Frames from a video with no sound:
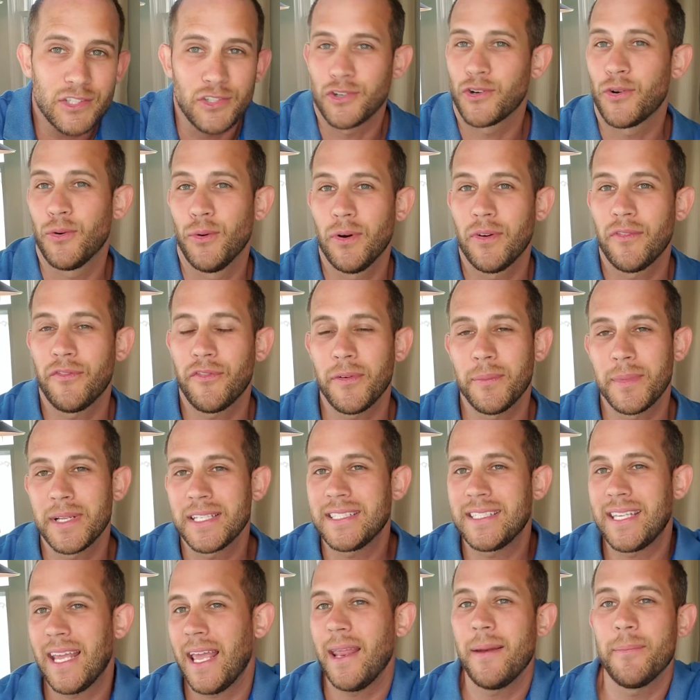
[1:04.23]
you're going from a
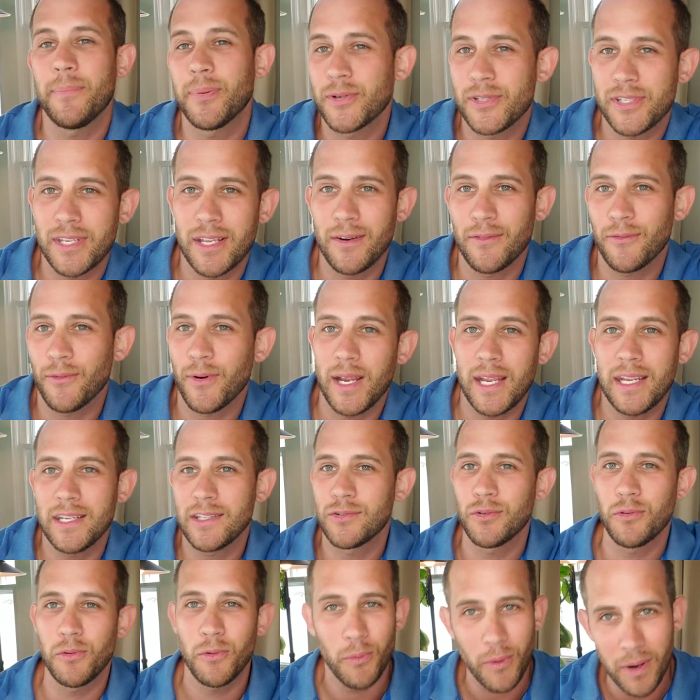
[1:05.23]
10% rate
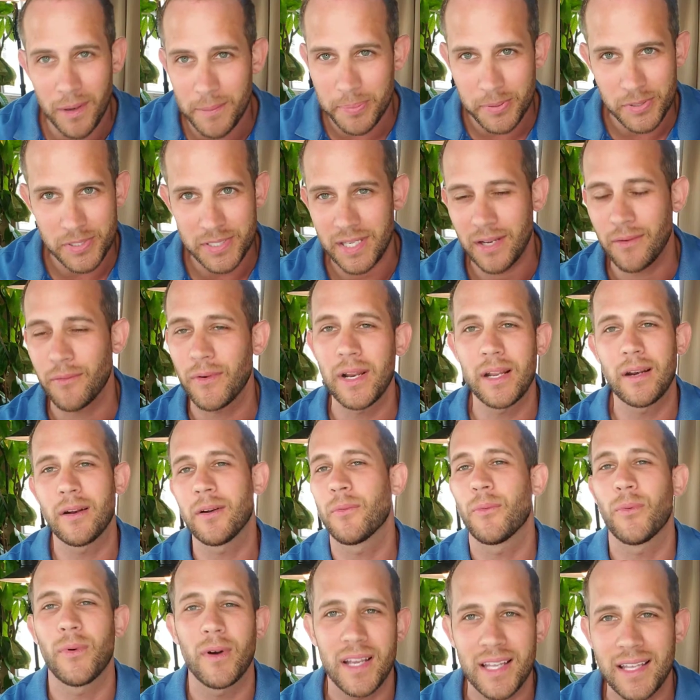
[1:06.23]
to a 1% rate,
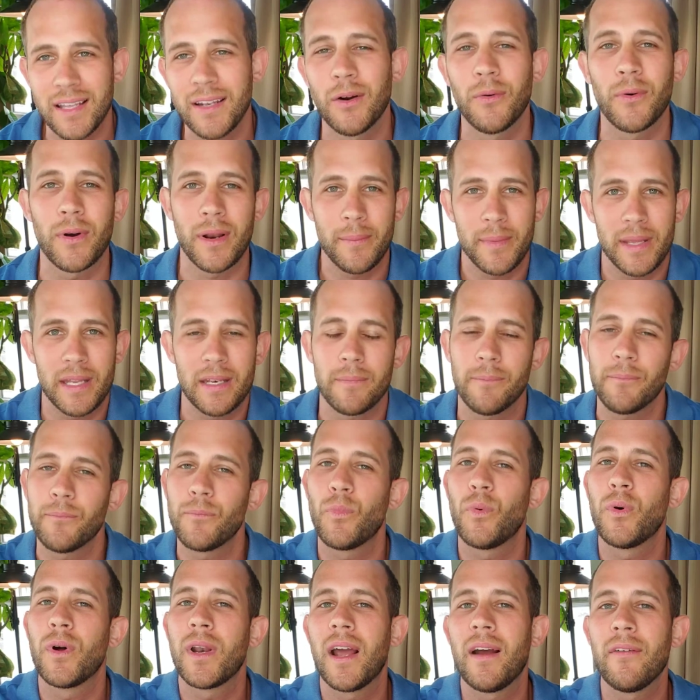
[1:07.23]
or you know what I mean.
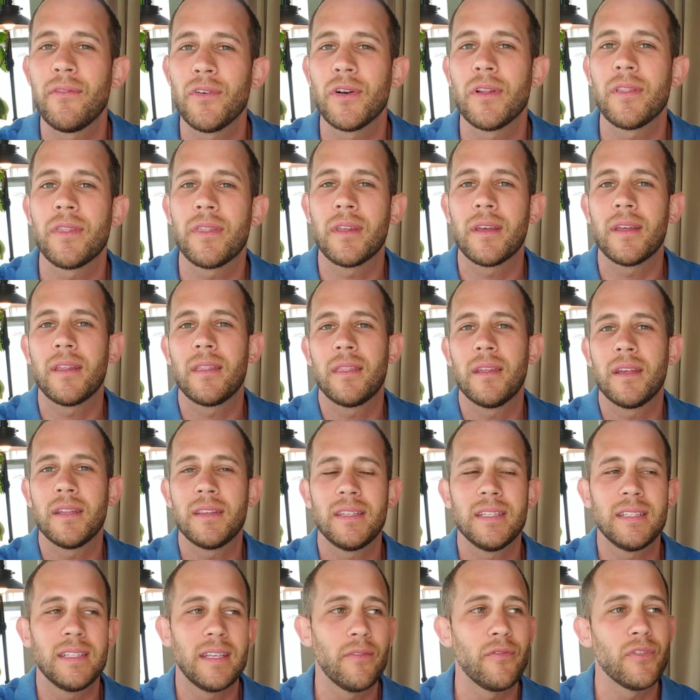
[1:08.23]
Whatever the
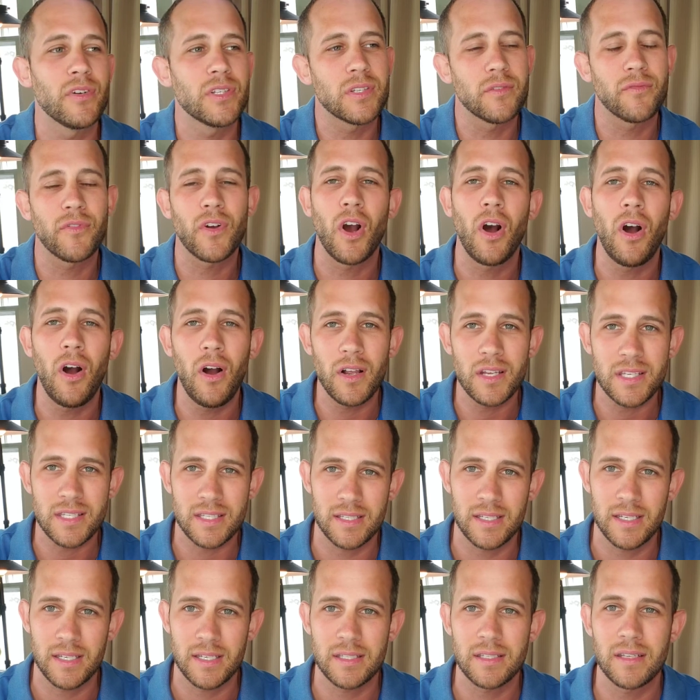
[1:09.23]
difference of
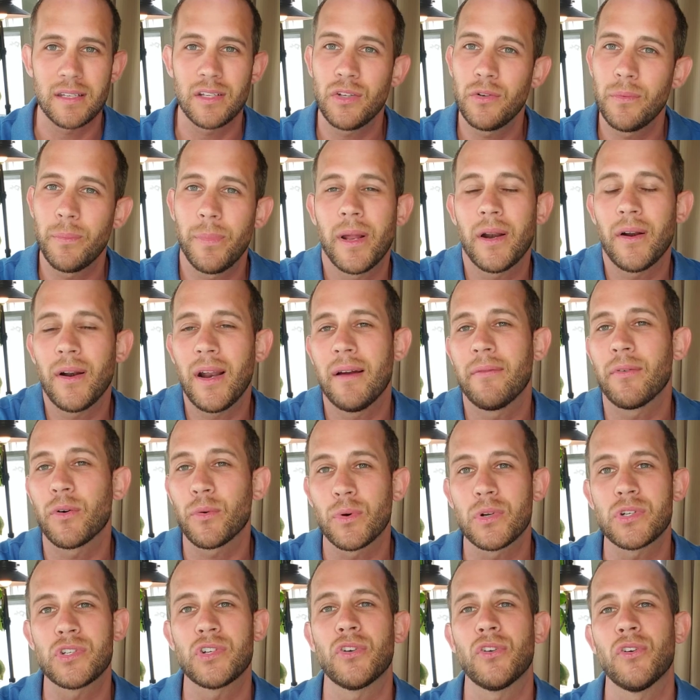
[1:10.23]
cost is, you better have a
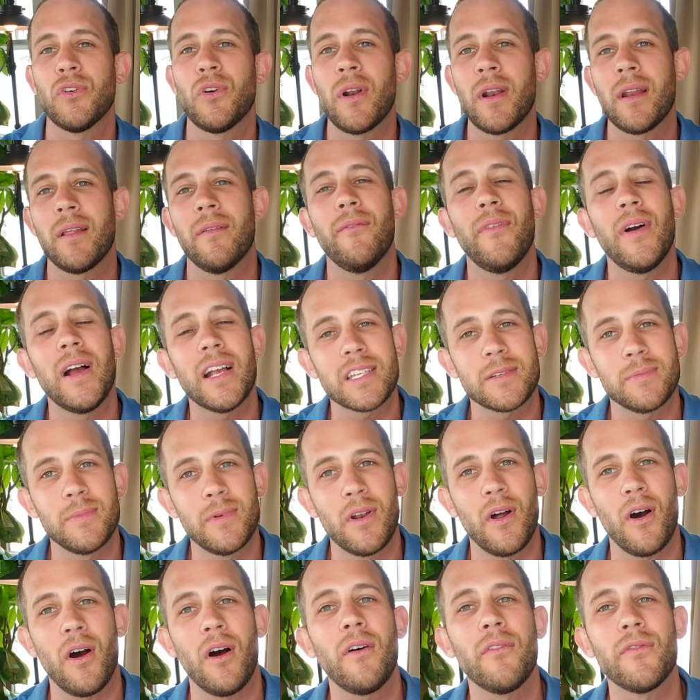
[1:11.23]
return on
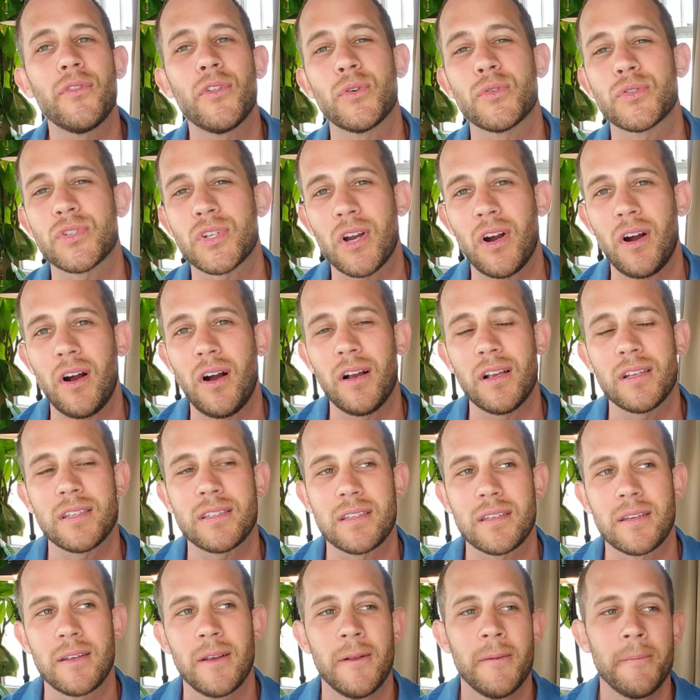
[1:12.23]
investment of those
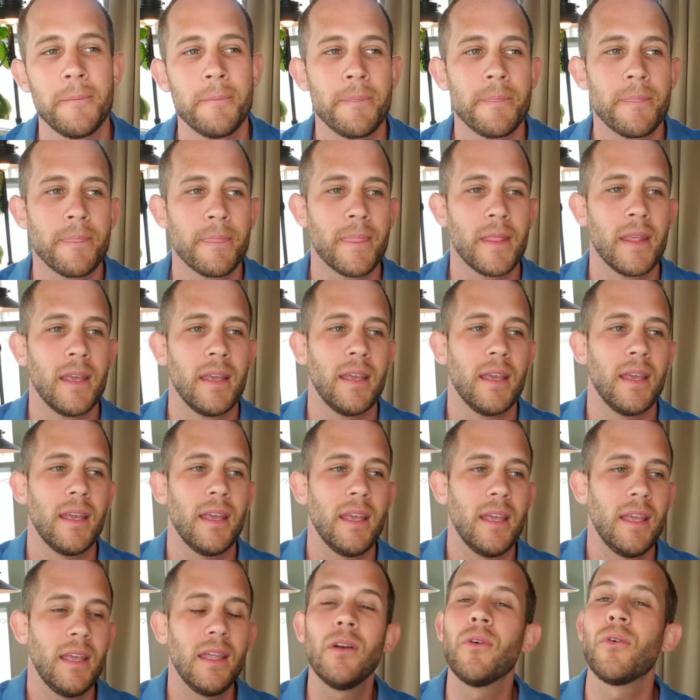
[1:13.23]
costs
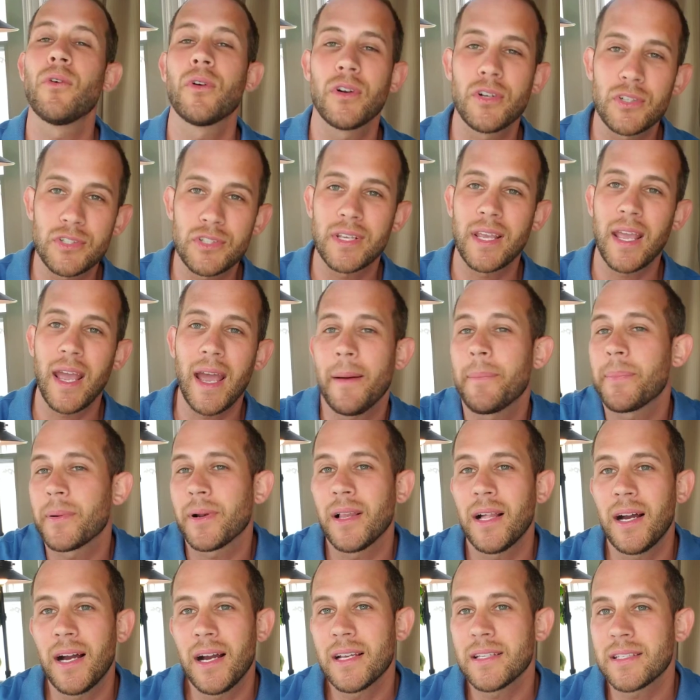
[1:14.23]
in order to
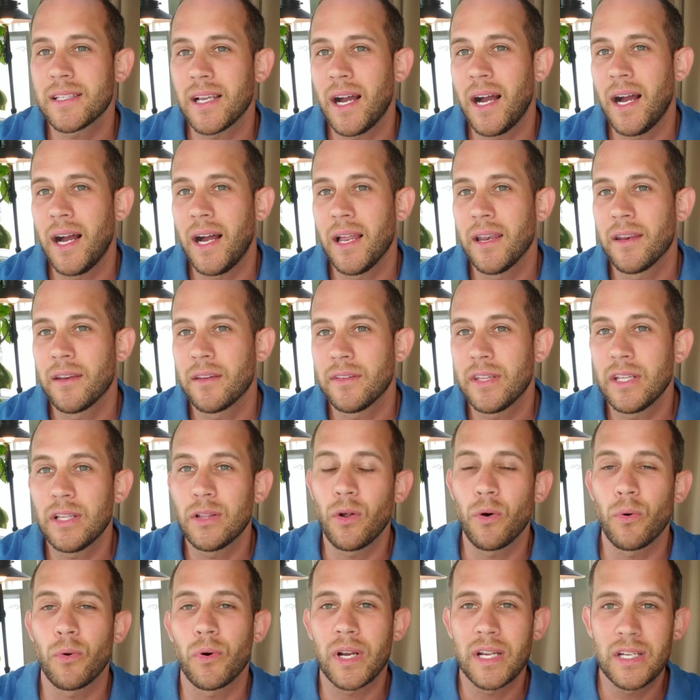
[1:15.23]
capitalize on the
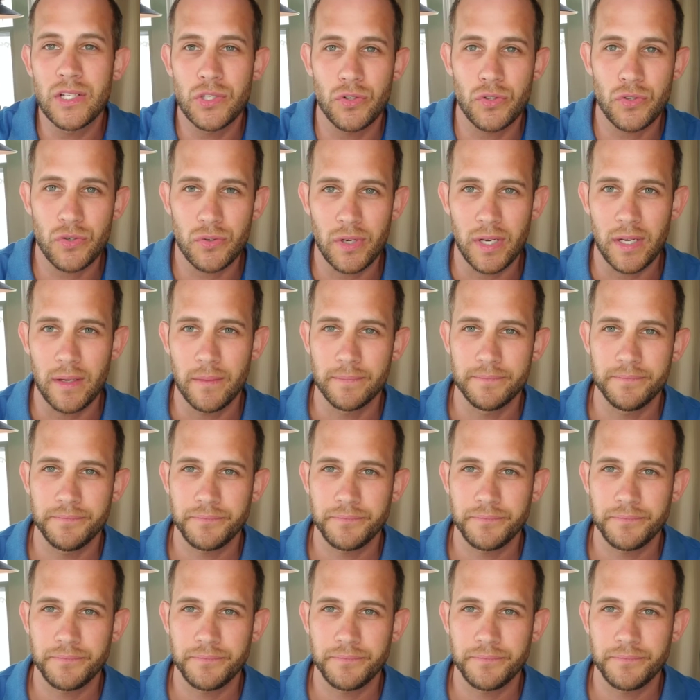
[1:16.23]
lower interest rate.